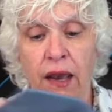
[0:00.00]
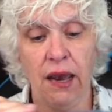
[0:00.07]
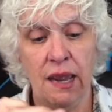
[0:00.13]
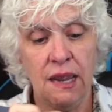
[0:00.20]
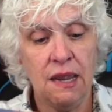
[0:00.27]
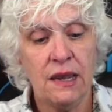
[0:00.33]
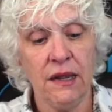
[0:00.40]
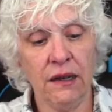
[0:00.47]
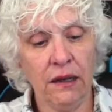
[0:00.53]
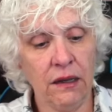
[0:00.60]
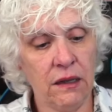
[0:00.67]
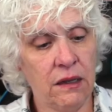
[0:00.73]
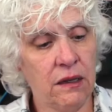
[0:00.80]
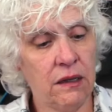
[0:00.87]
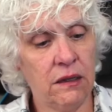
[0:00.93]
and
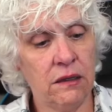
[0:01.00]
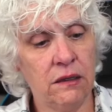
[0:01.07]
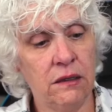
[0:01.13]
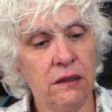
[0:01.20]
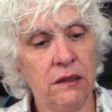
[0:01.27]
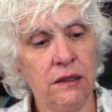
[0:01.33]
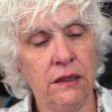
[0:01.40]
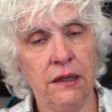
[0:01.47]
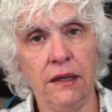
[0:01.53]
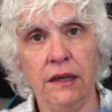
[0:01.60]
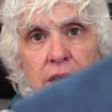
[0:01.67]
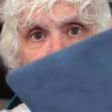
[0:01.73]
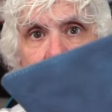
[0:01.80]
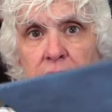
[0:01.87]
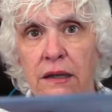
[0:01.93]

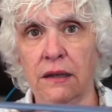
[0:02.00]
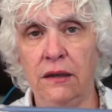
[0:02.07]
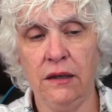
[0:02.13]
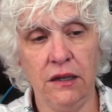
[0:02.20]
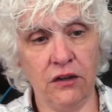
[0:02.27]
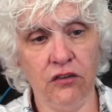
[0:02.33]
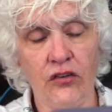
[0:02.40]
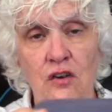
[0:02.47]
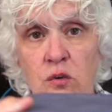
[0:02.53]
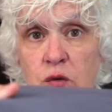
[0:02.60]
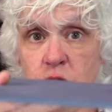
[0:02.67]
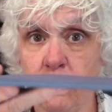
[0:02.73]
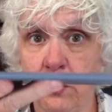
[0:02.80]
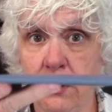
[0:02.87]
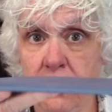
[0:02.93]
it too
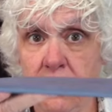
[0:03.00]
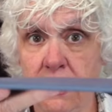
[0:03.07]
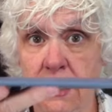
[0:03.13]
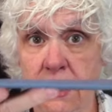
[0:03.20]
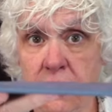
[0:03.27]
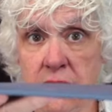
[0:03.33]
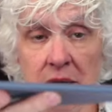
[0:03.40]
is pretty thin.